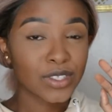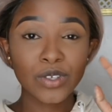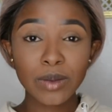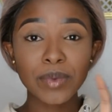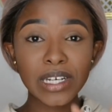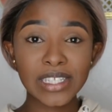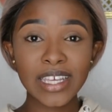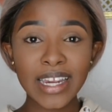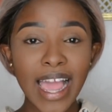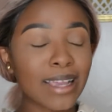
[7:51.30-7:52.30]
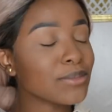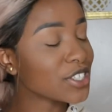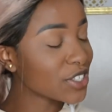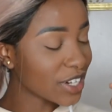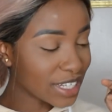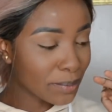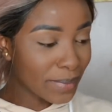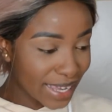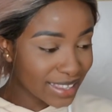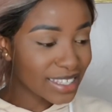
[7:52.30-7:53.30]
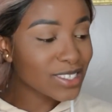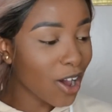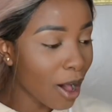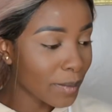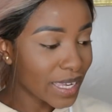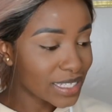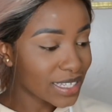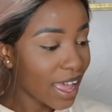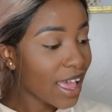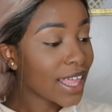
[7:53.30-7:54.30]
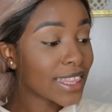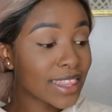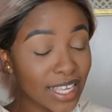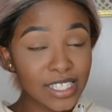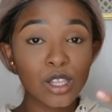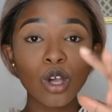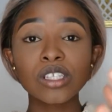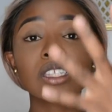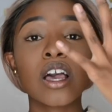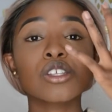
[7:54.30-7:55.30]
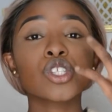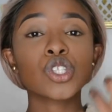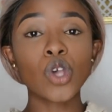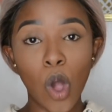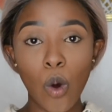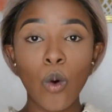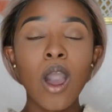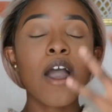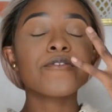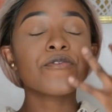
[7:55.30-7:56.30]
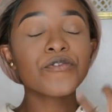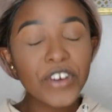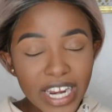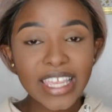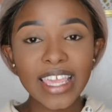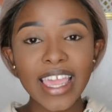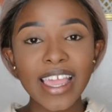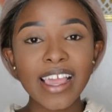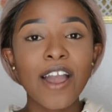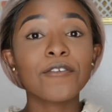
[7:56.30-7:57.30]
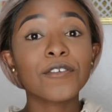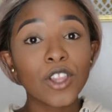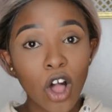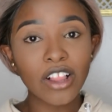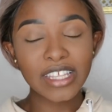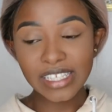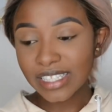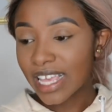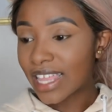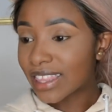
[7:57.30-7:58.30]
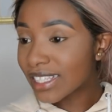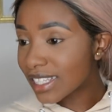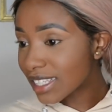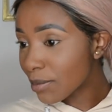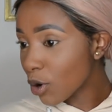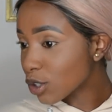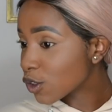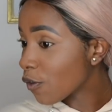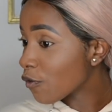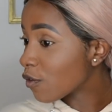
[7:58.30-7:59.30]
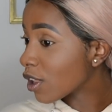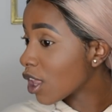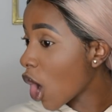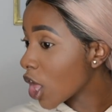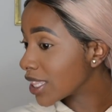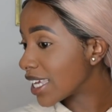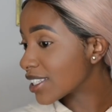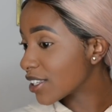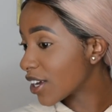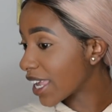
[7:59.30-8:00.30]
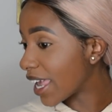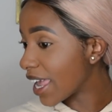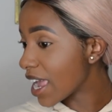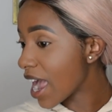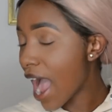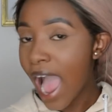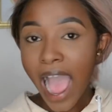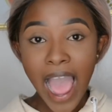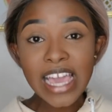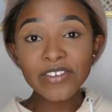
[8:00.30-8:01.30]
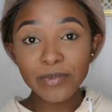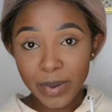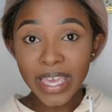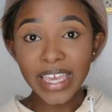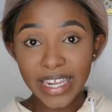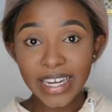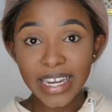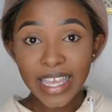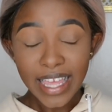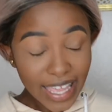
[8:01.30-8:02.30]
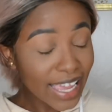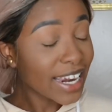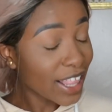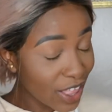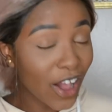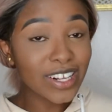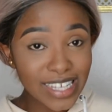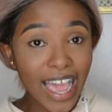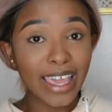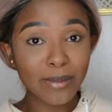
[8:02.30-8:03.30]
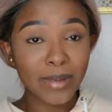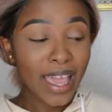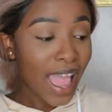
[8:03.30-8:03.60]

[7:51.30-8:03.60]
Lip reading: So in person, I'm just gonna make this comment. This looks so freaking flawless. This is the most flawless looking I've been in a long time.